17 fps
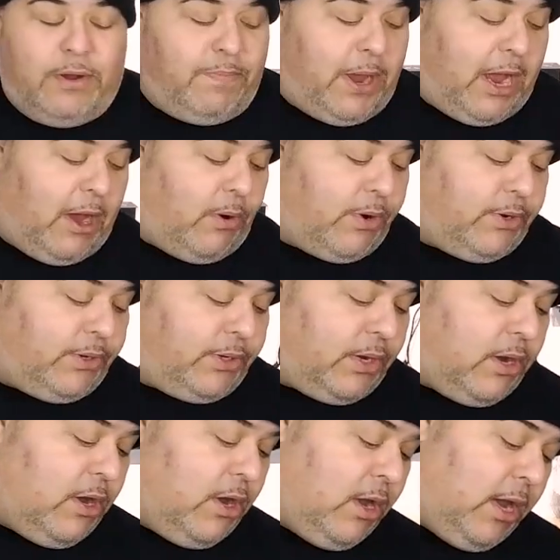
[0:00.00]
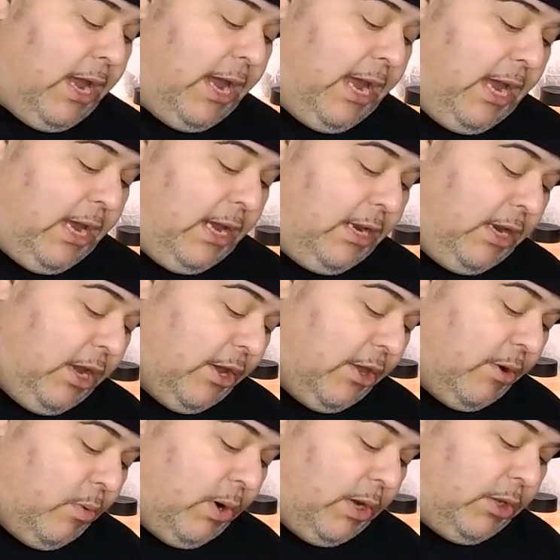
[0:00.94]
powers, and the
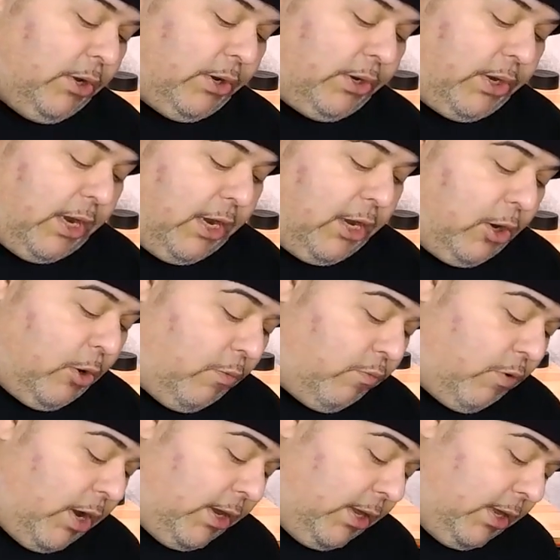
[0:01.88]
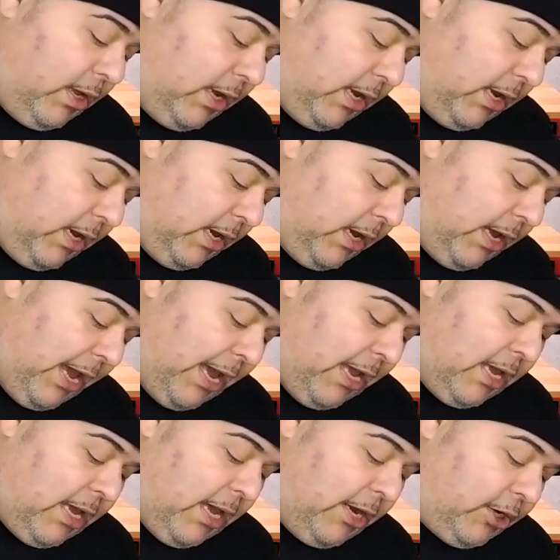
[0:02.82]
other one looks like it'll run the
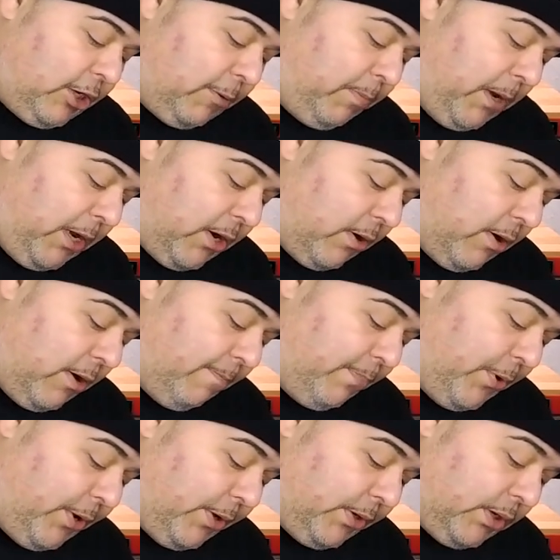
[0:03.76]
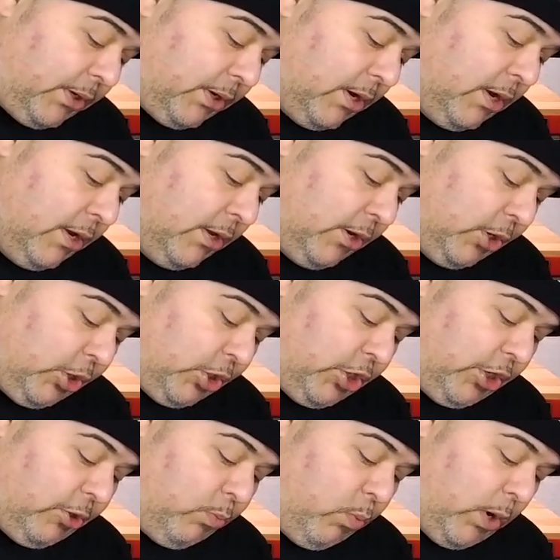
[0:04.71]
8-gauge speaker inputs. There's
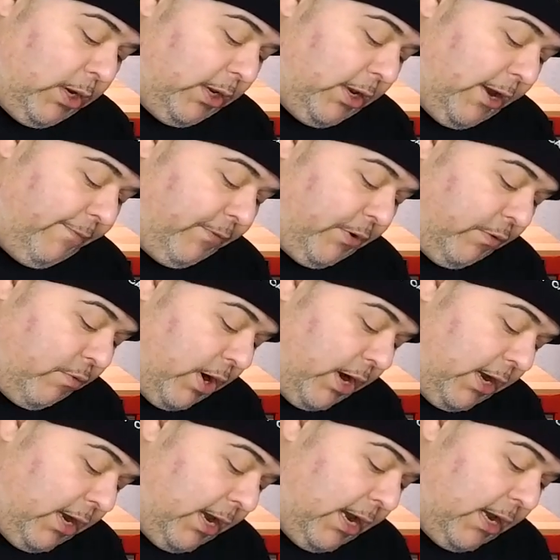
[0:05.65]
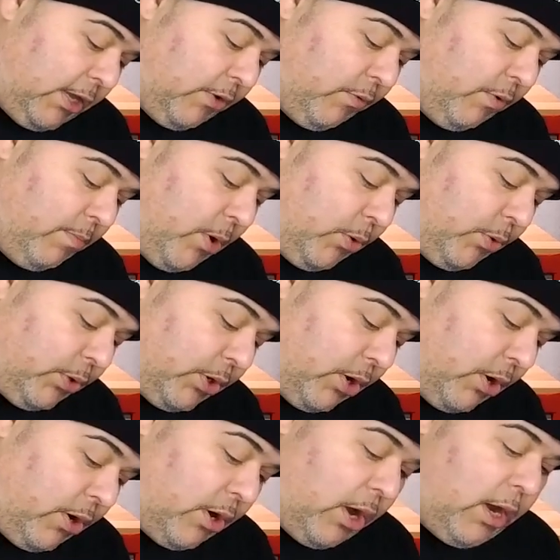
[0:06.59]
just one left and right, and the remote turn